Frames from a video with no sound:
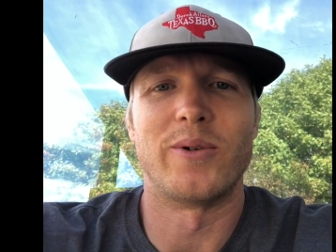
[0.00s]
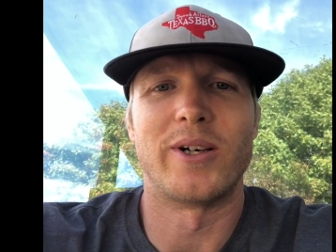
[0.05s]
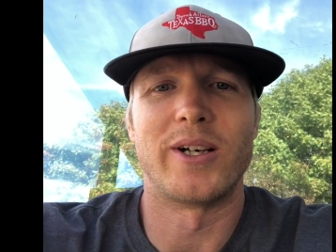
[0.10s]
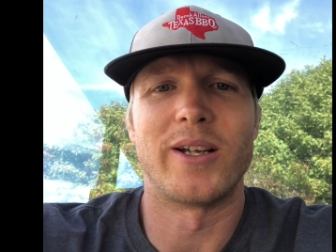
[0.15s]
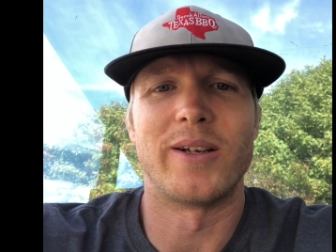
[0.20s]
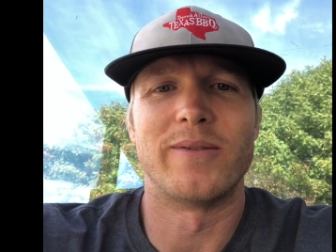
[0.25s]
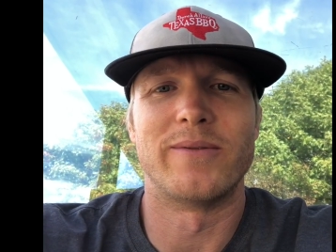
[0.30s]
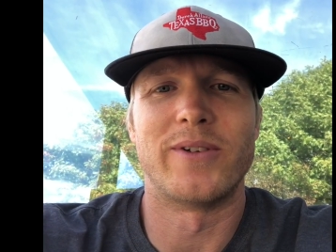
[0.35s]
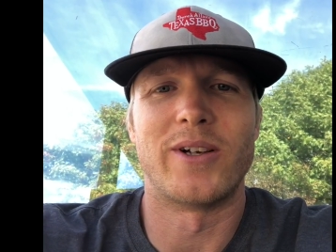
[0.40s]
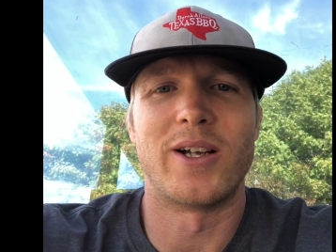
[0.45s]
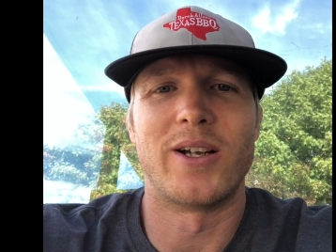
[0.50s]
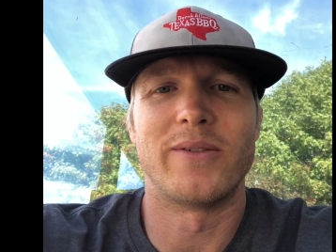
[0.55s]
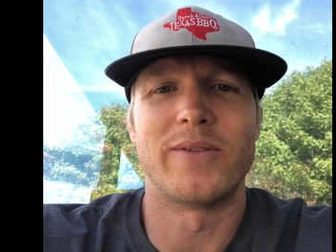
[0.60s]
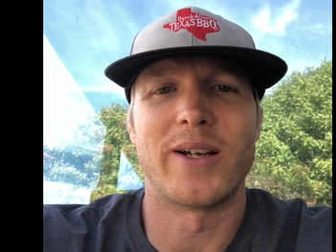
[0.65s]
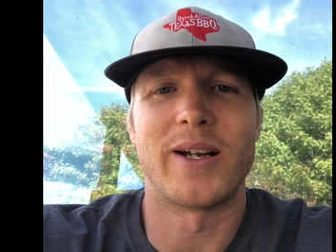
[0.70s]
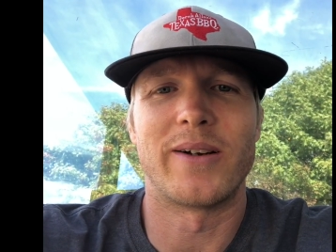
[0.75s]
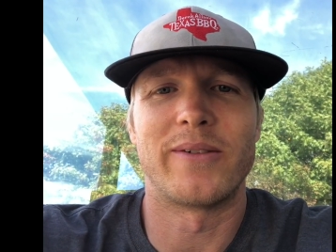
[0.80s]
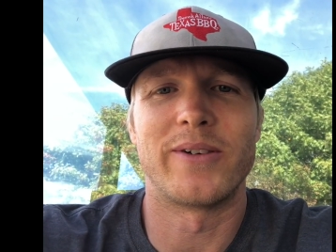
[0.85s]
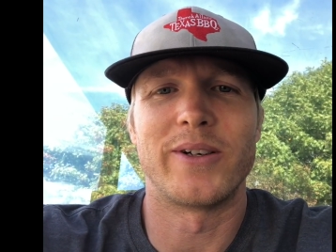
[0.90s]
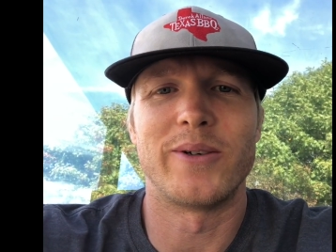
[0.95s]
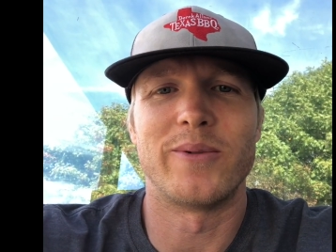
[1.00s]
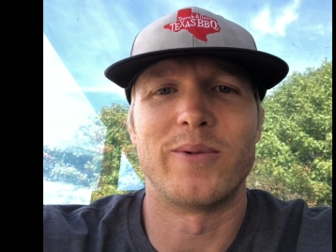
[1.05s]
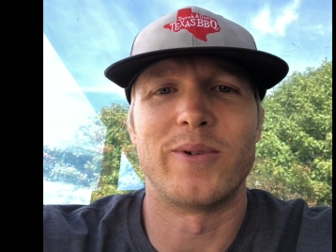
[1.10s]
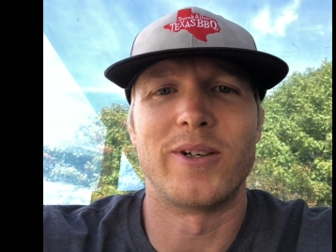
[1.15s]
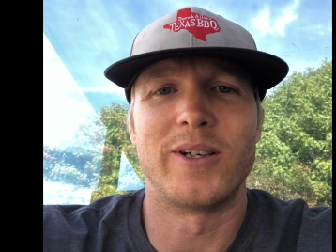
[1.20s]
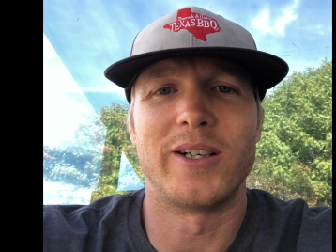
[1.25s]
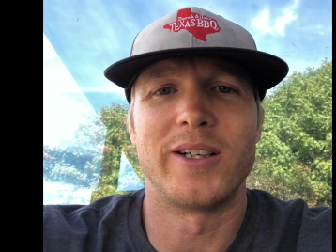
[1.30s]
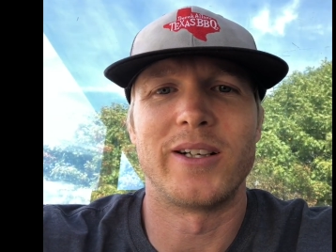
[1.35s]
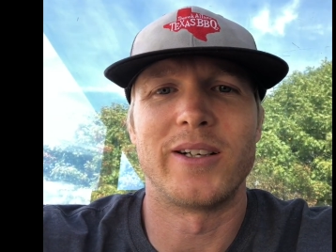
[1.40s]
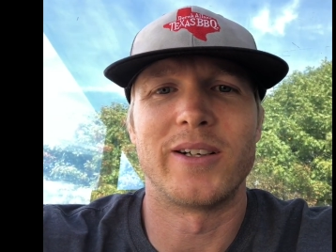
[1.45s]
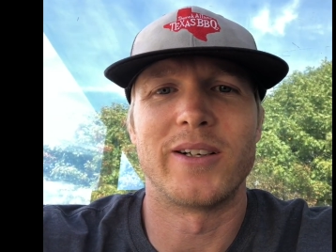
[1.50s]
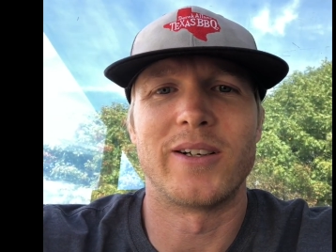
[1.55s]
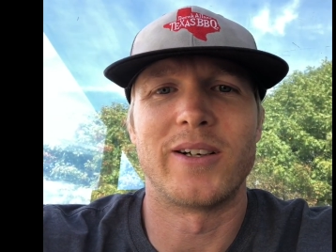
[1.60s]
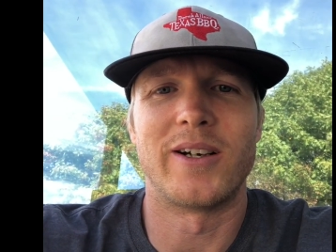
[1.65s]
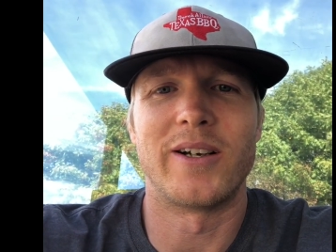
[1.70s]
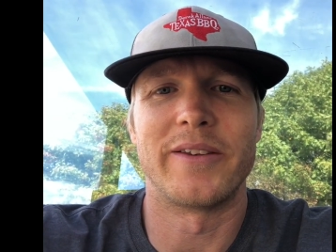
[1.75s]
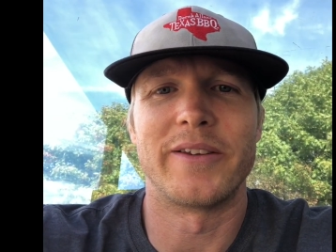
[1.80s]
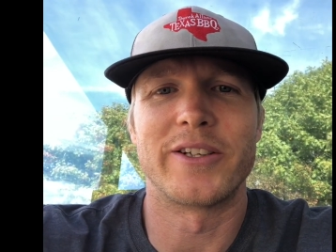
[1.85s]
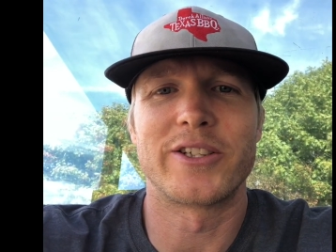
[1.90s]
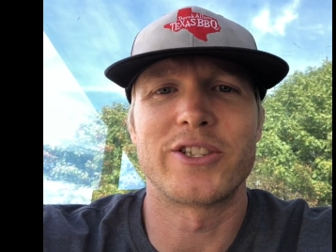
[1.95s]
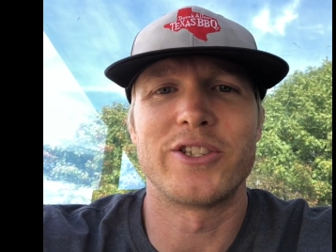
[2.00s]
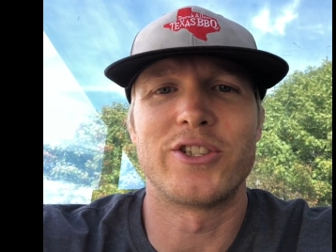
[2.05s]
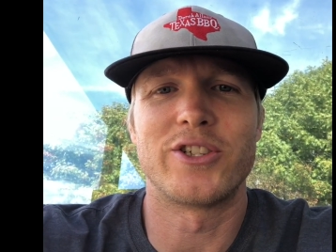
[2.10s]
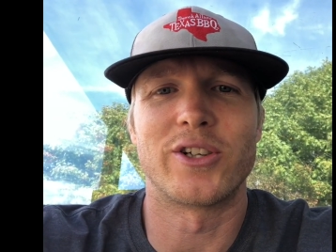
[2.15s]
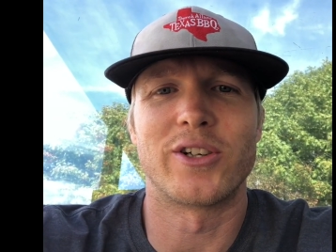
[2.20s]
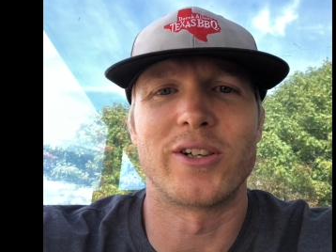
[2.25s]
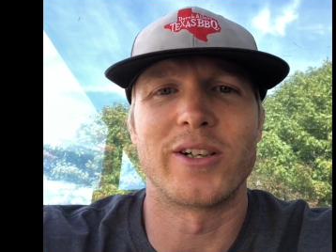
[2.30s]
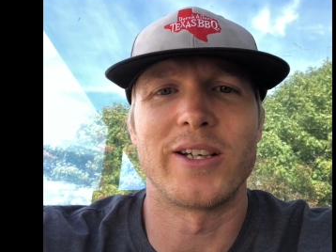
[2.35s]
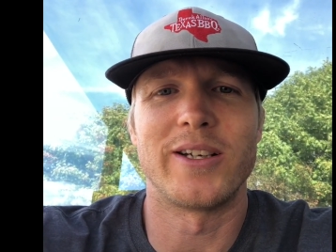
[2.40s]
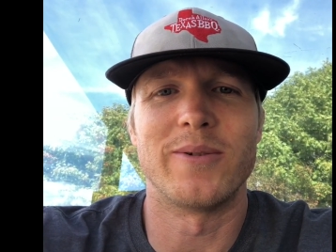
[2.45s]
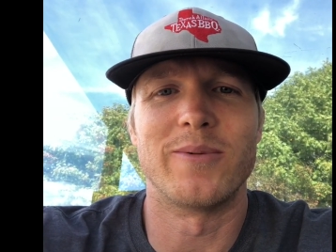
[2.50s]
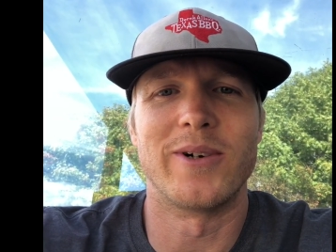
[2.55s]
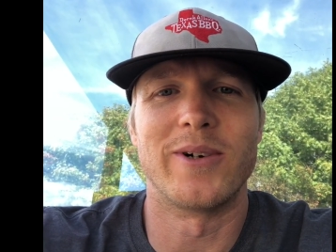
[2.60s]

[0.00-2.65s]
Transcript: want to involve everyone on this journey